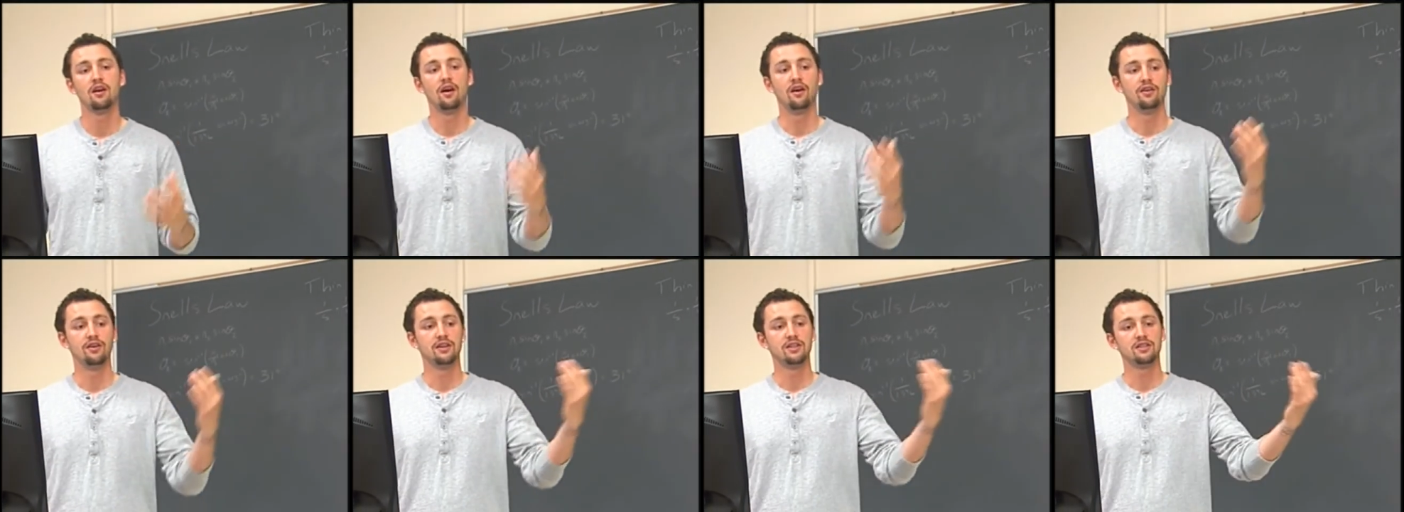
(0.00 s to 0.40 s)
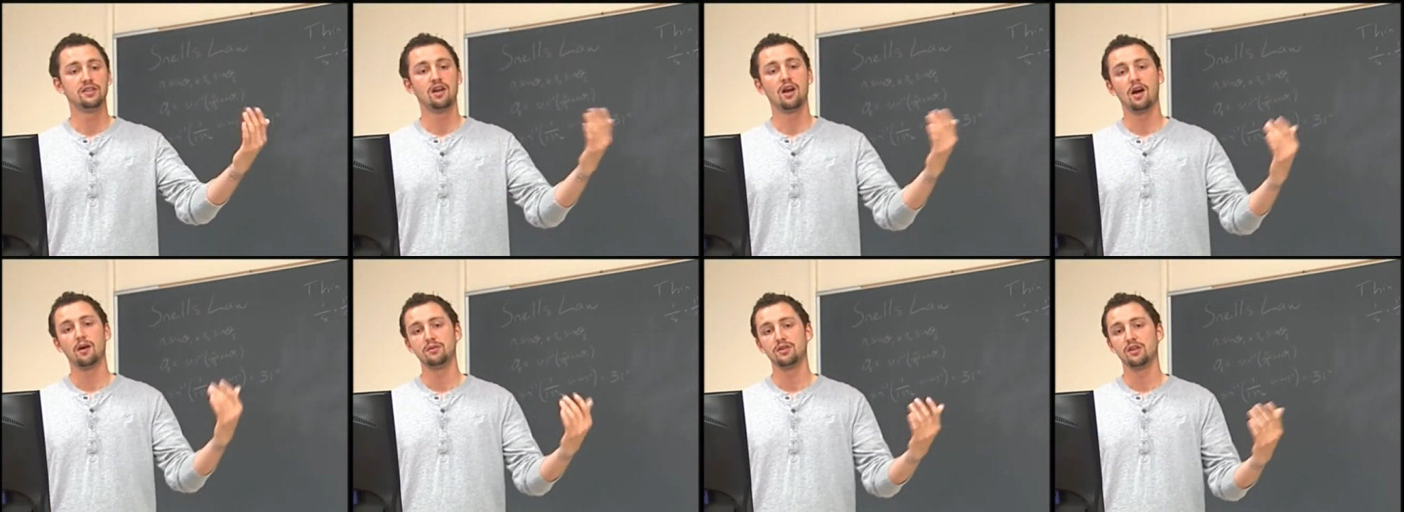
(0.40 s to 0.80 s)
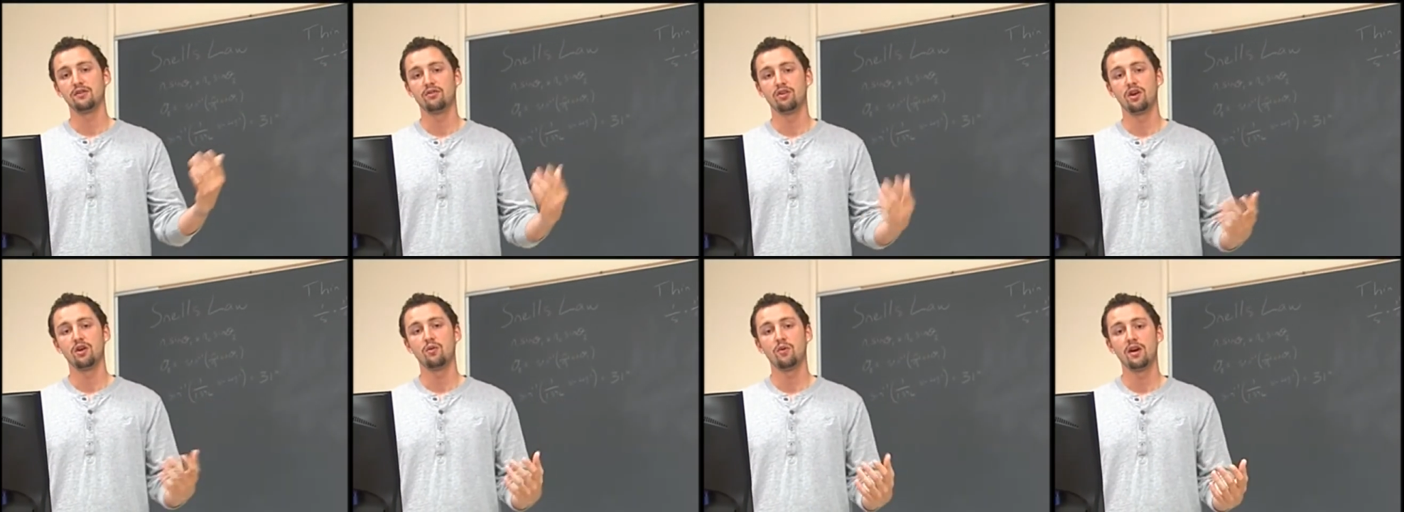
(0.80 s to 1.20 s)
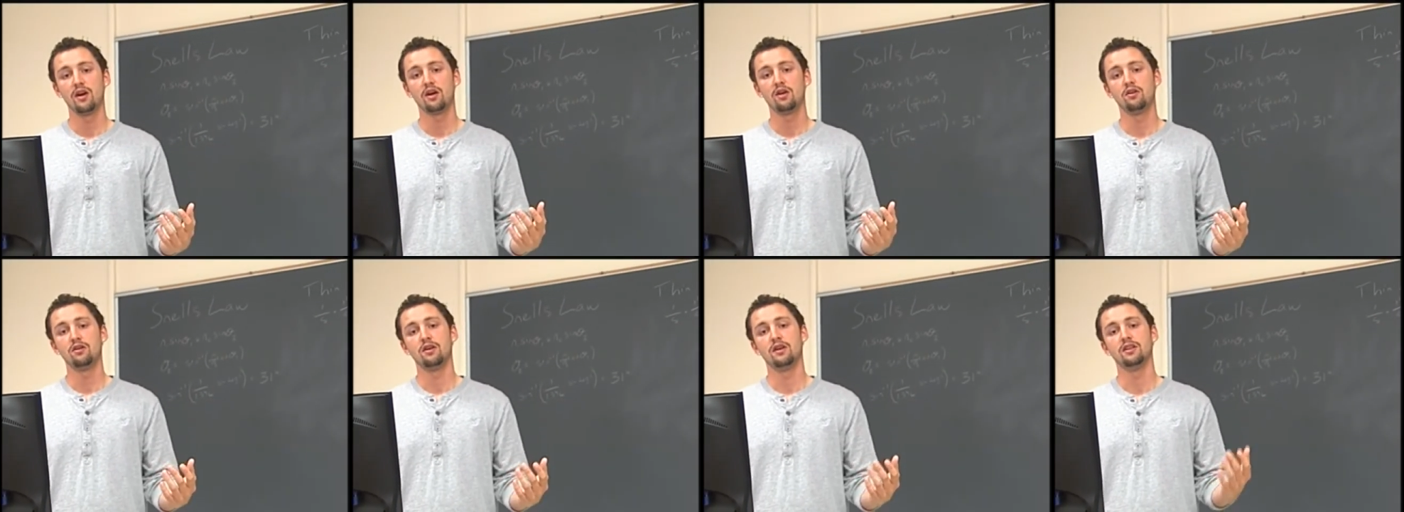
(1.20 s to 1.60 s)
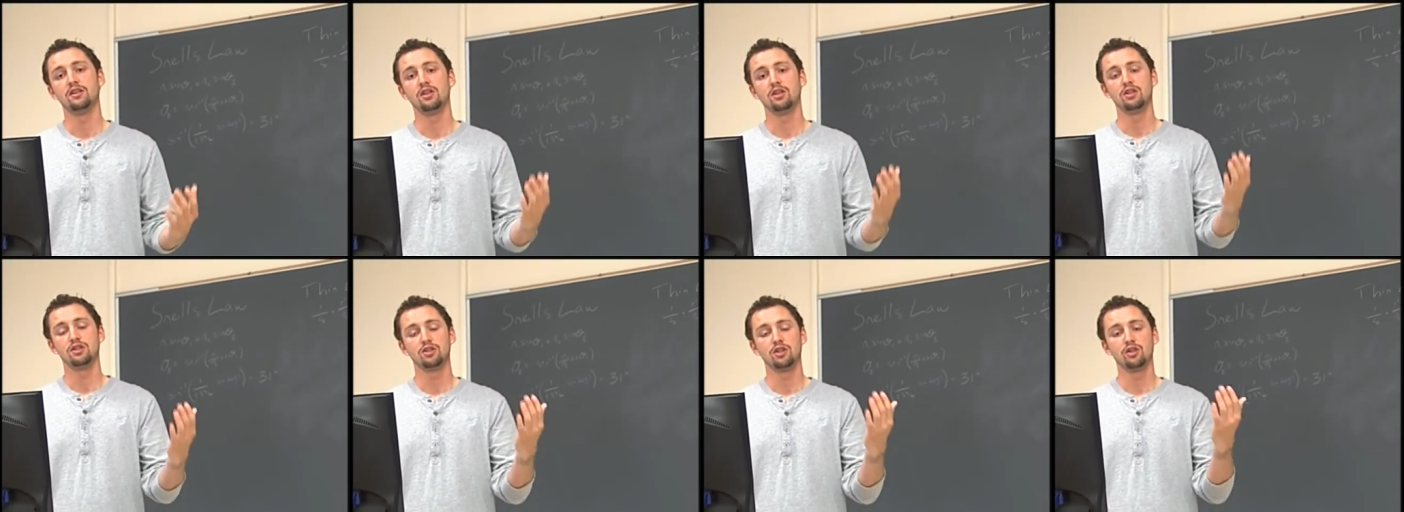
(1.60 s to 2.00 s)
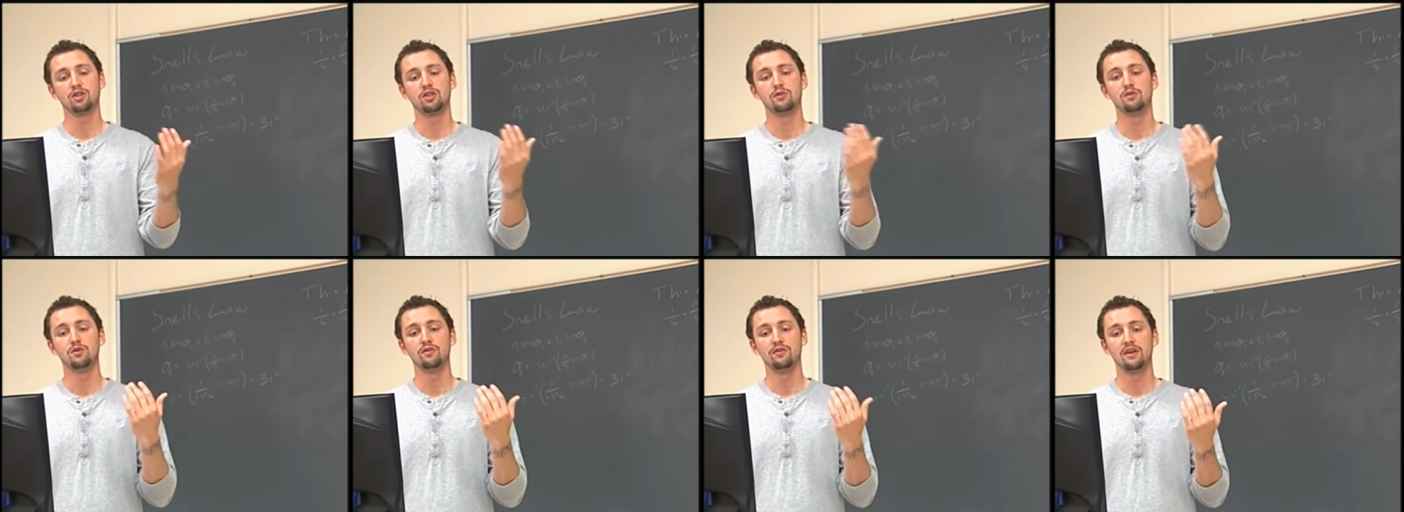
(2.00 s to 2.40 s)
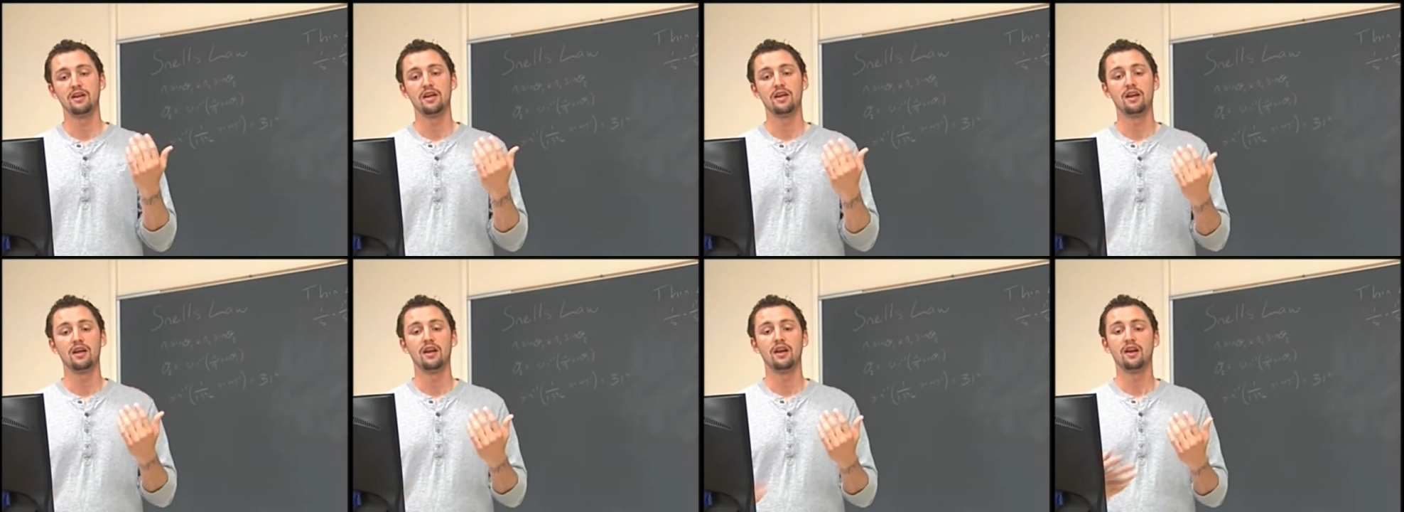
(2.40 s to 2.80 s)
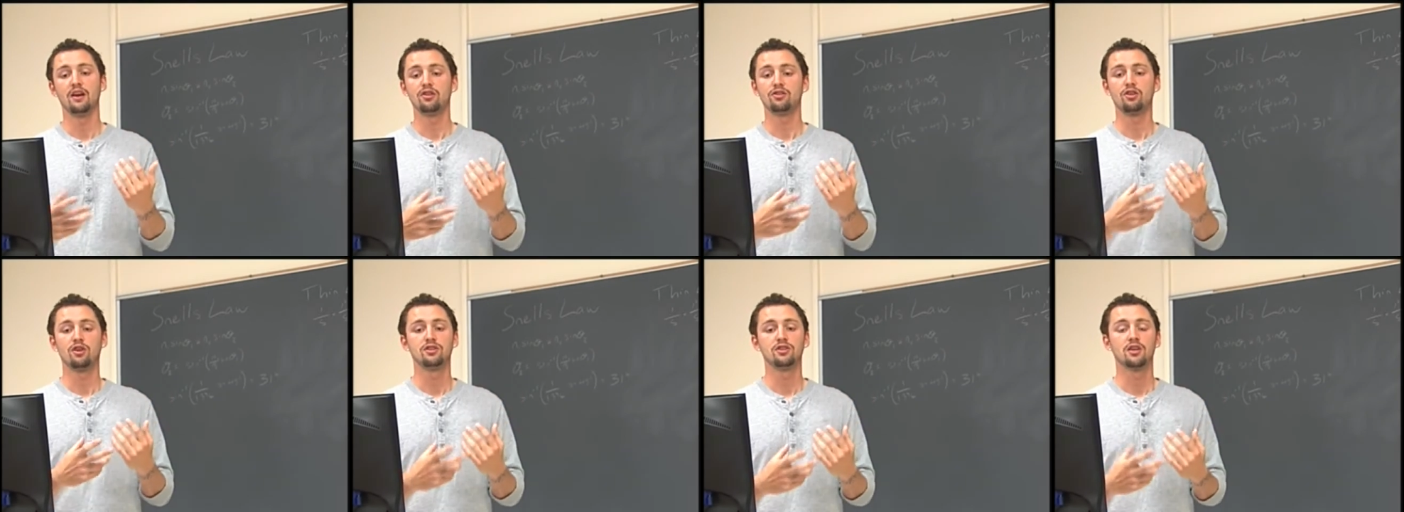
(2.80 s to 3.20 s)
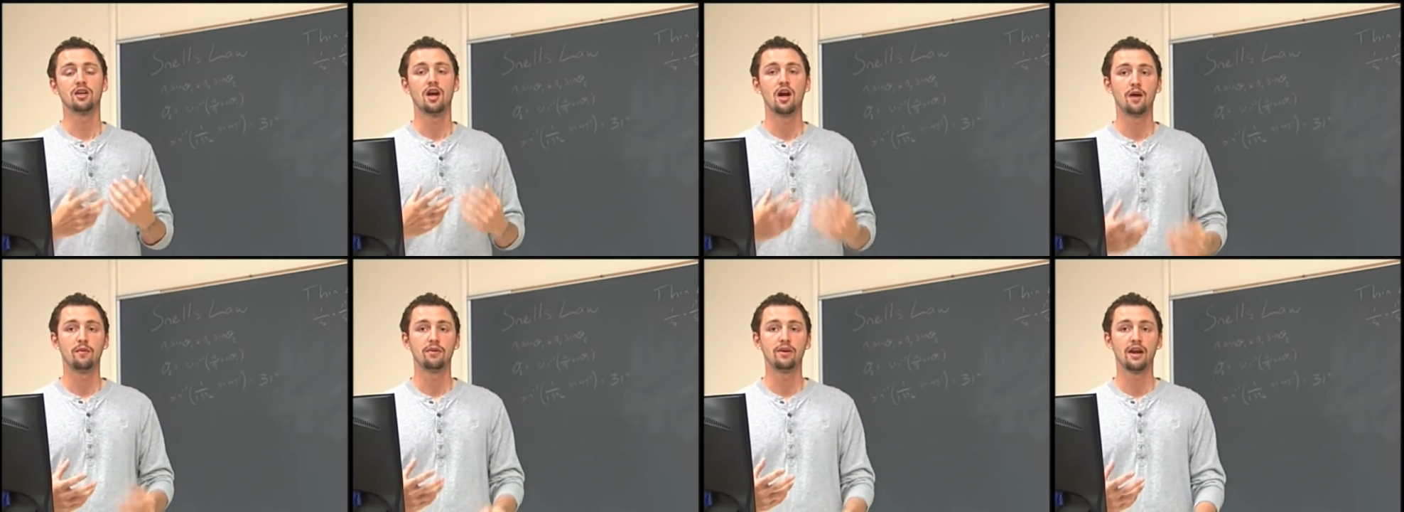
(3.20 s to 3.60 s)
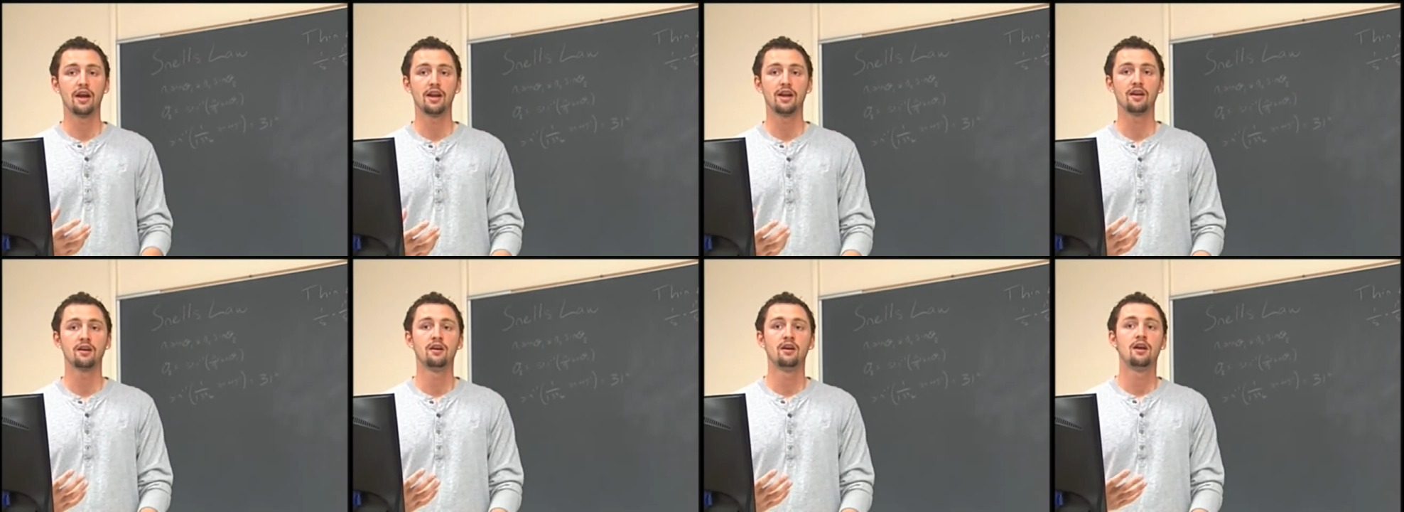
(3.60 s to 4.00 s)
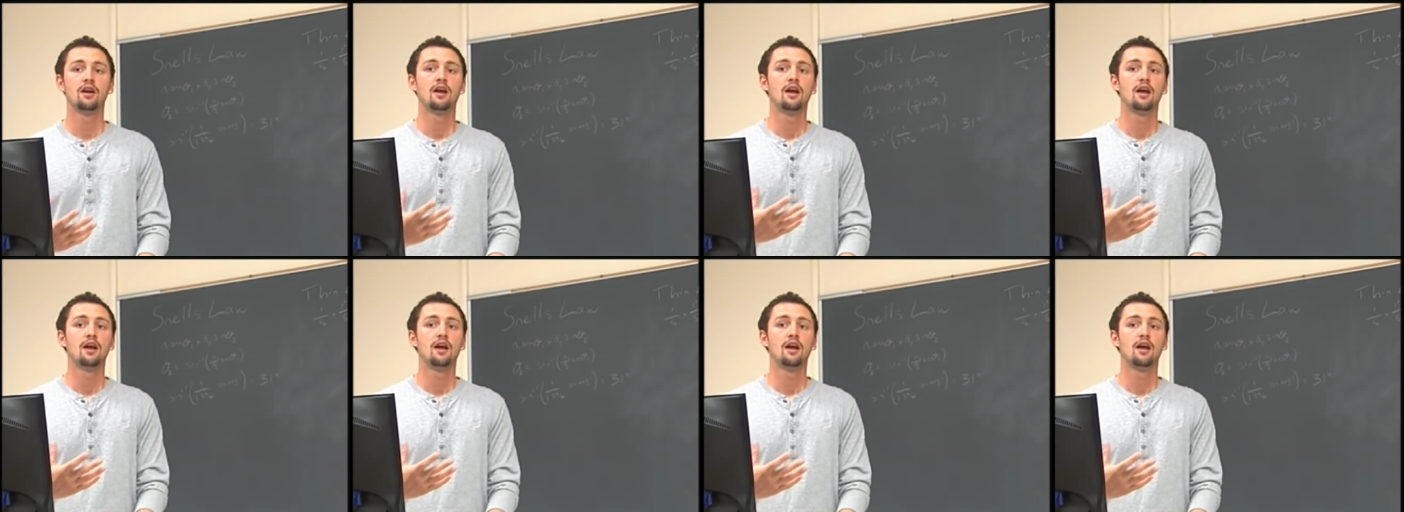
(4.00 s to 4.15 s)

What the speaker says: a distant object very well until it starts to move in and it starts accommodating.